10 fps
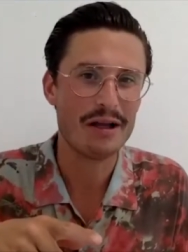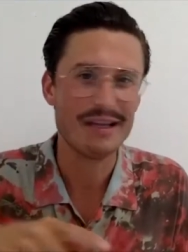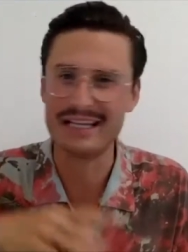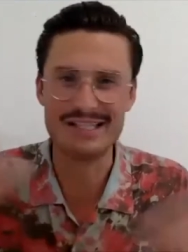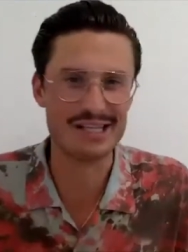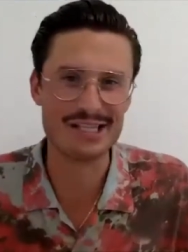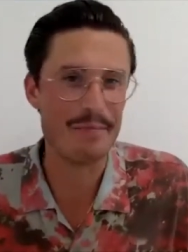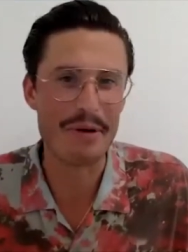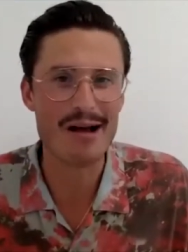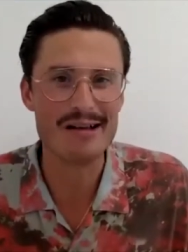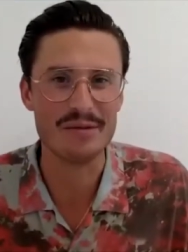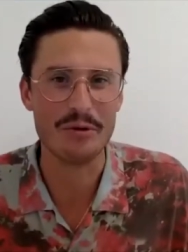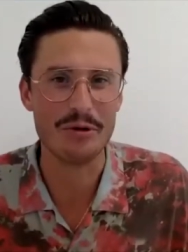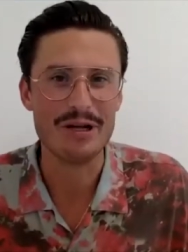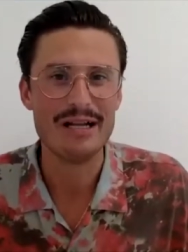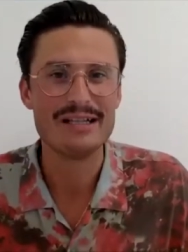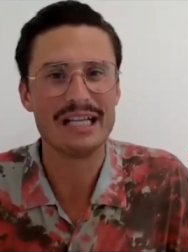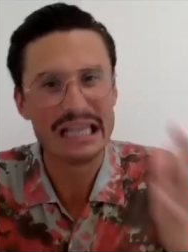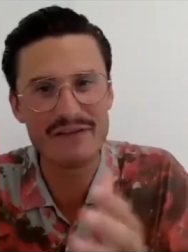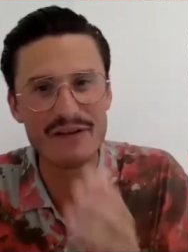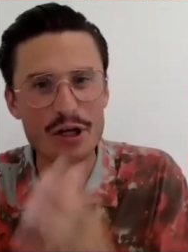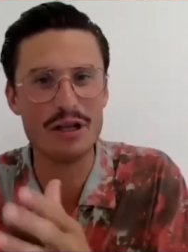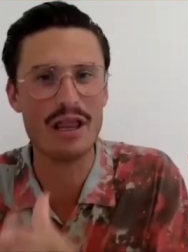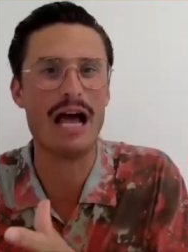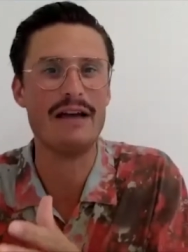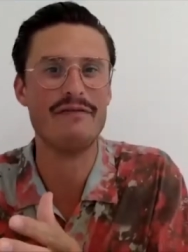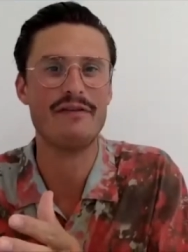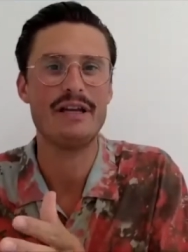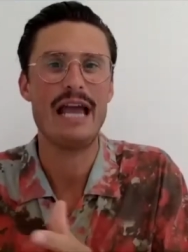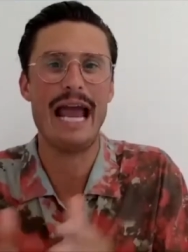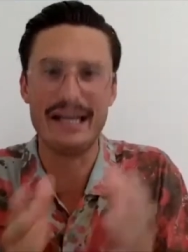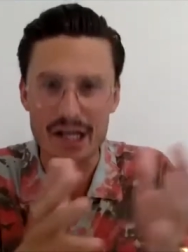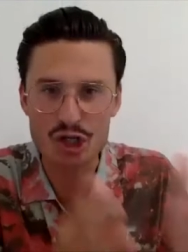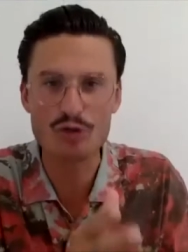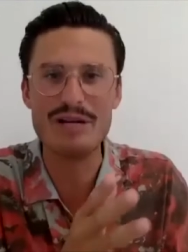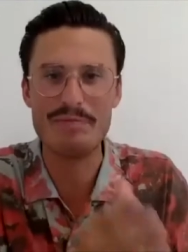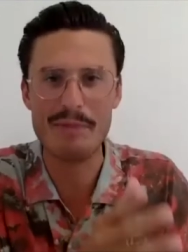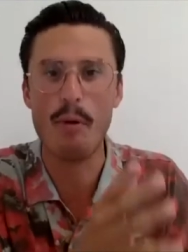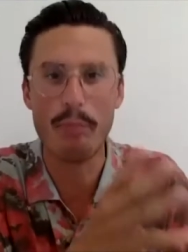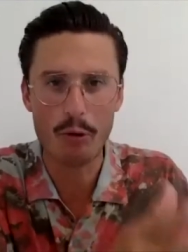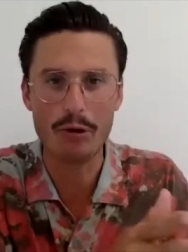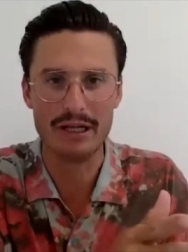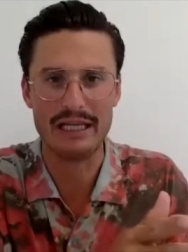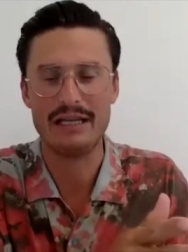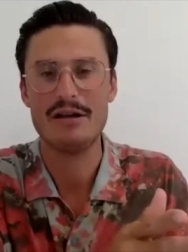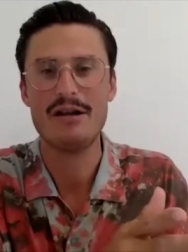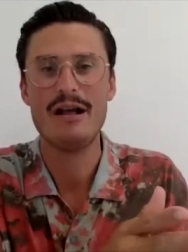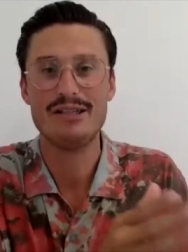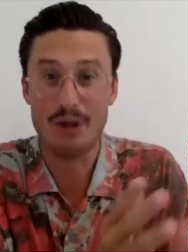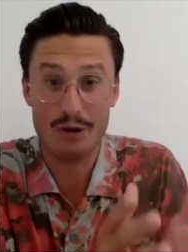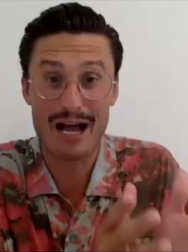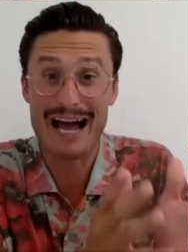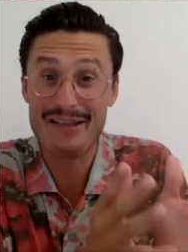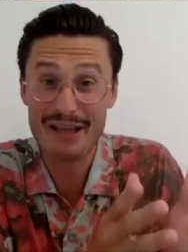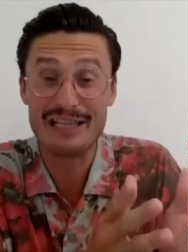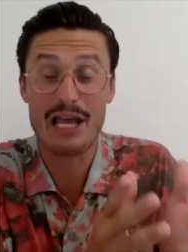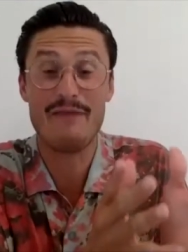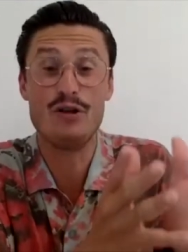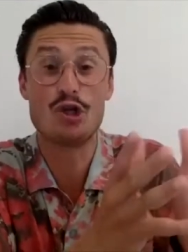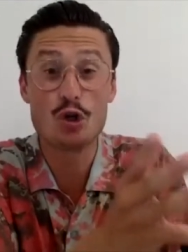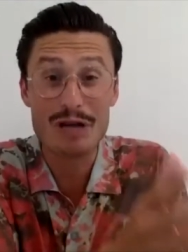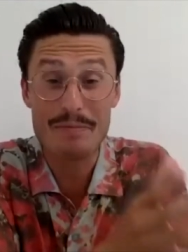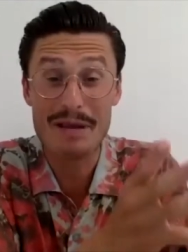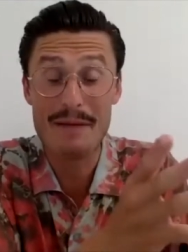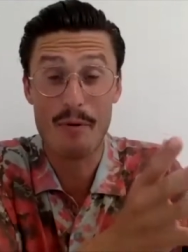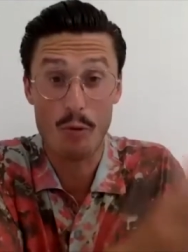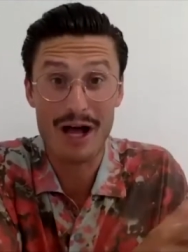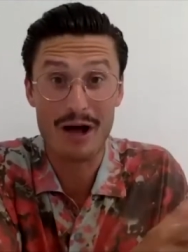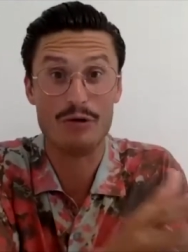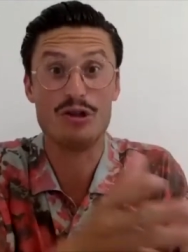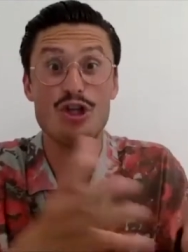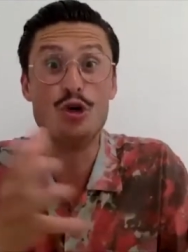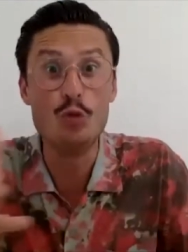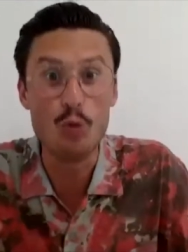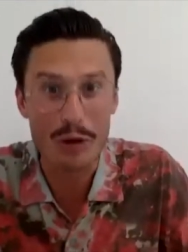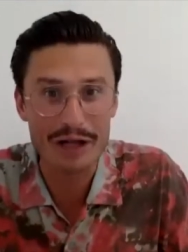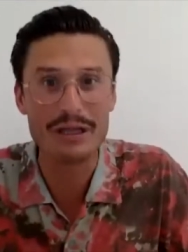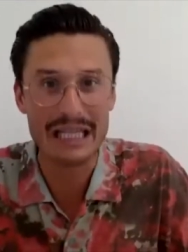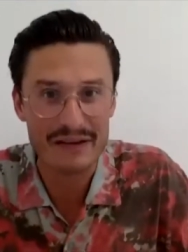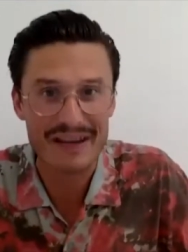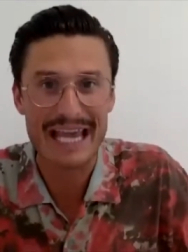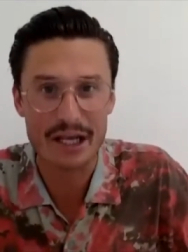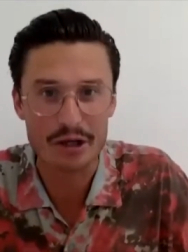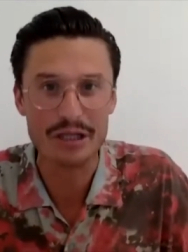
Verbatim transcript: Like it's just wow. impossible to live a good life and to treat people poorly. So I think that if you treat people well, you will live a good